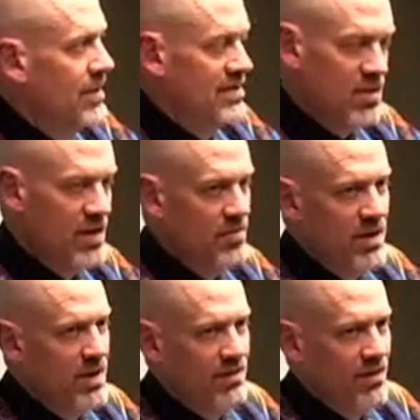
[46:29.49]
That's all they
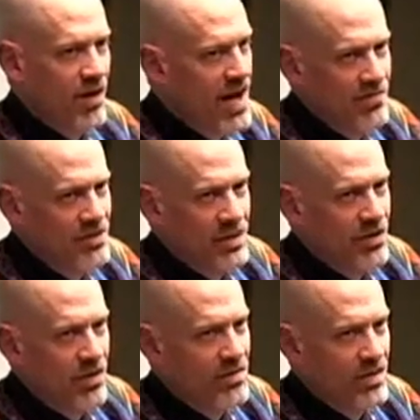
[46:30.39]
mean are heavenly
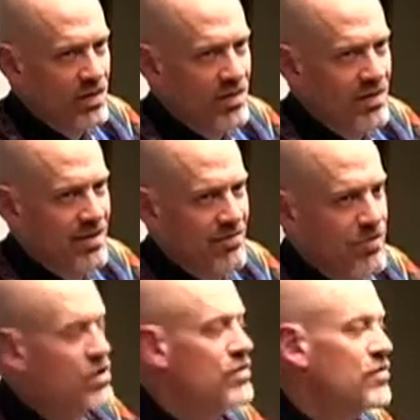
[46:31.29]
and earthly.
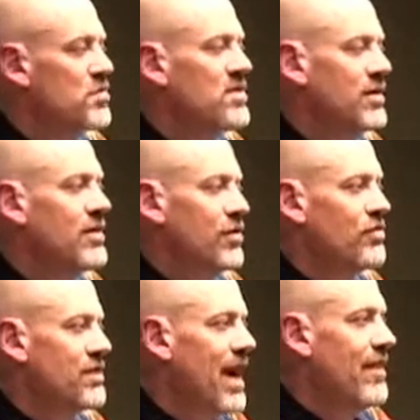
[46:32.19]
But Joseph Smith didn't
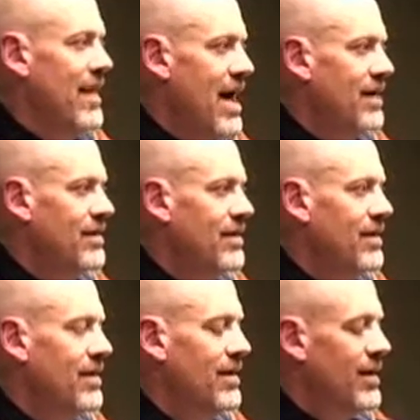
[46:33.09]
understand that.
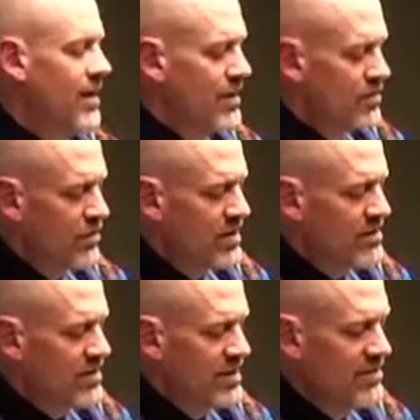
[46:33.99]
So he
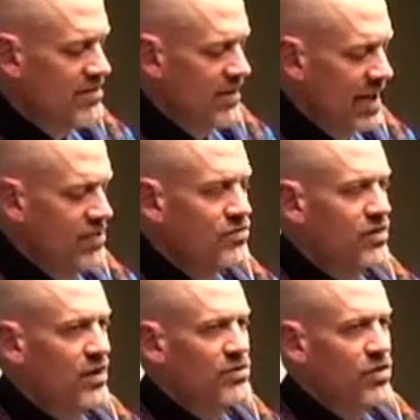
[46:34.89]
sees
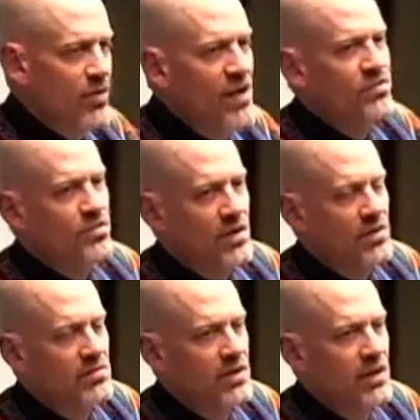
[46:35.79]
celestial and
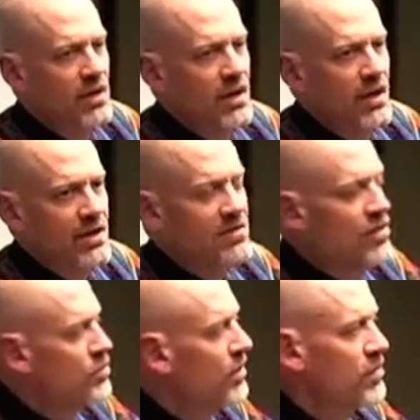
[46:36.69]
terrestrial, and he
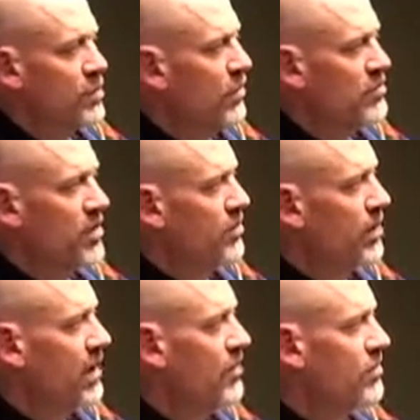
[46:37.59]
says, Well, there's supposed to be
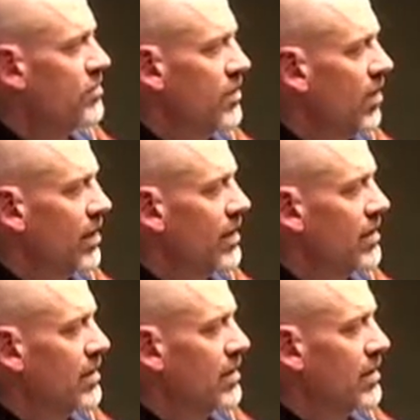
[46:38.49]
three levels of glory.